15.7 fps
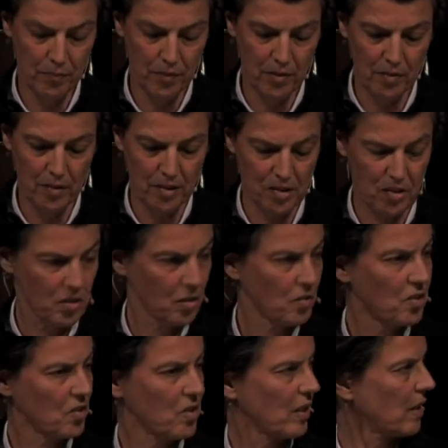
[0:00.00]
and I would
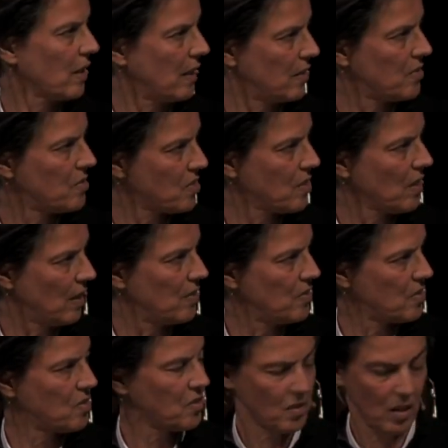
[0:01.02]
also